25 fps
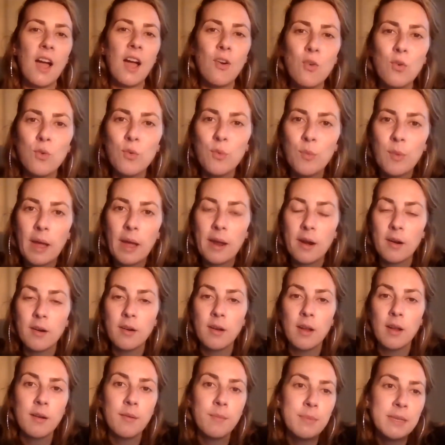how
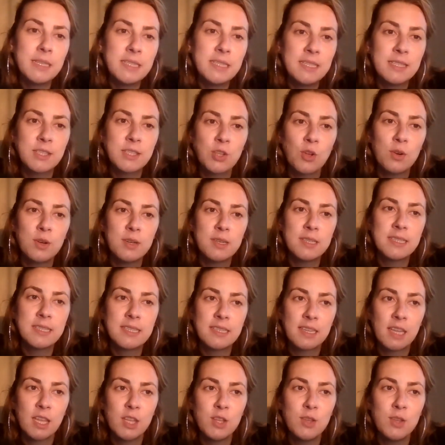are our business
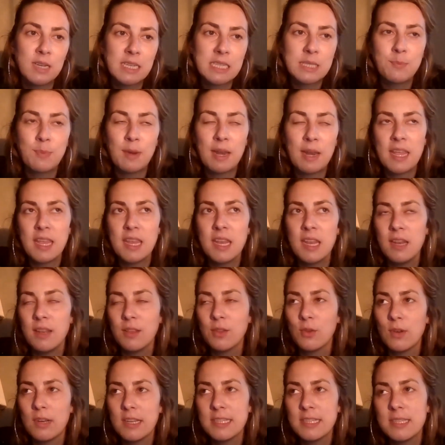owners, can you
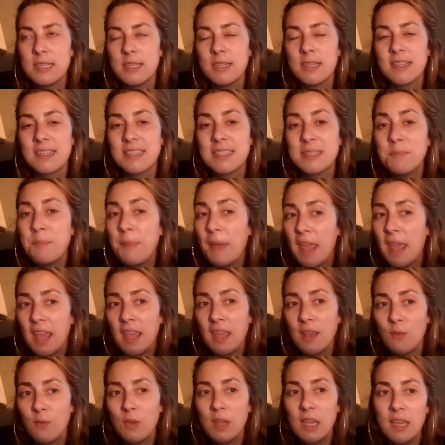explain to listeners,
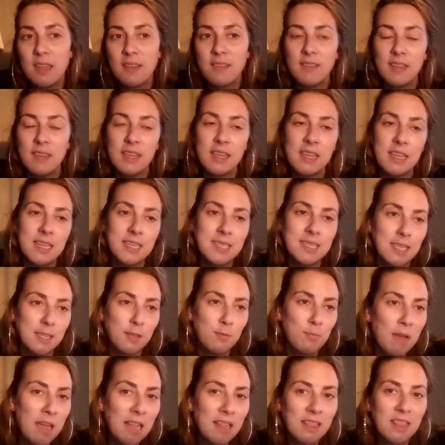paying VAT? Is
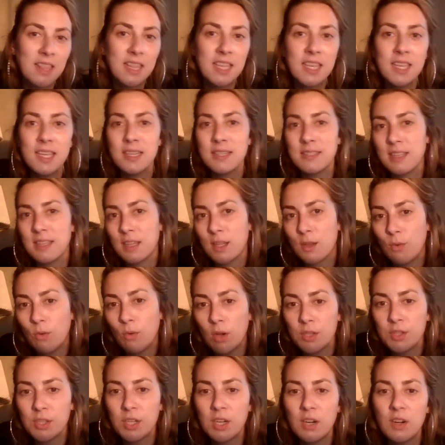it monthly? Is it
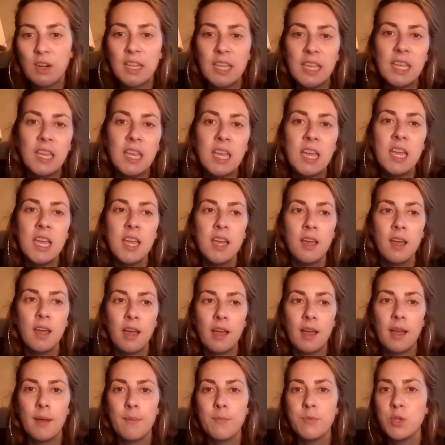quarterly?
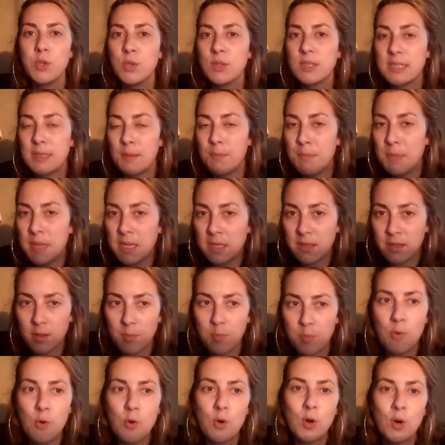Do you submit
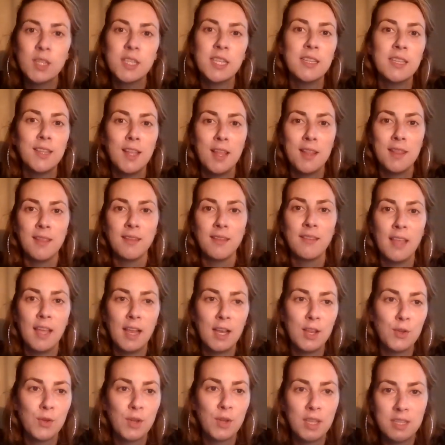report and then they
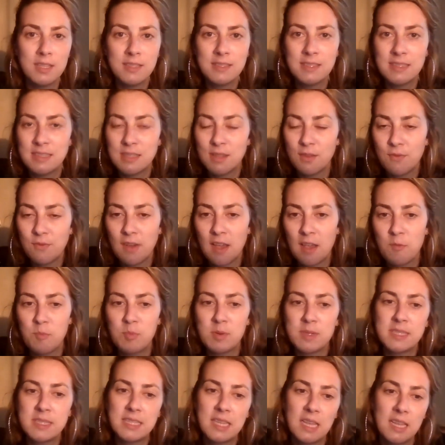tell you, okay, this is the
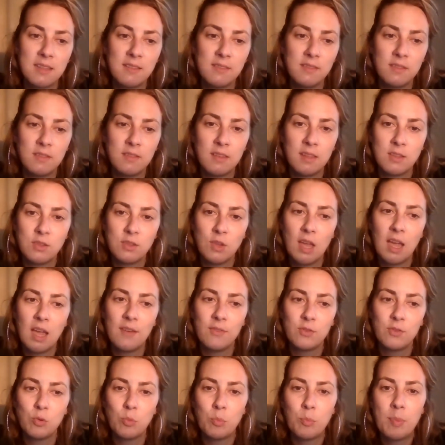5% that you
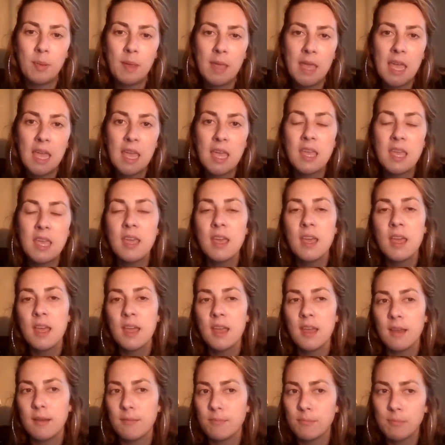have to pay?
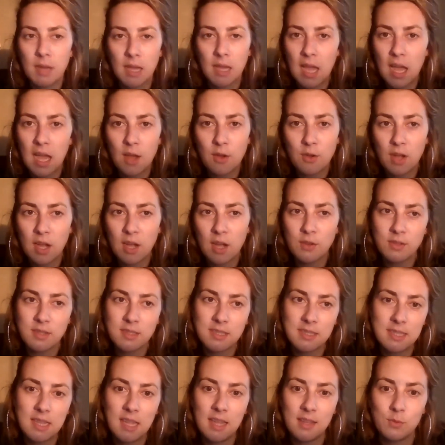How
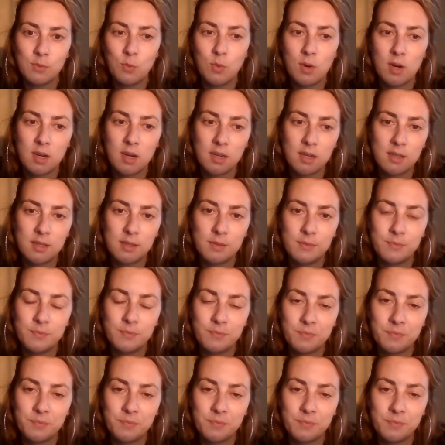does that work?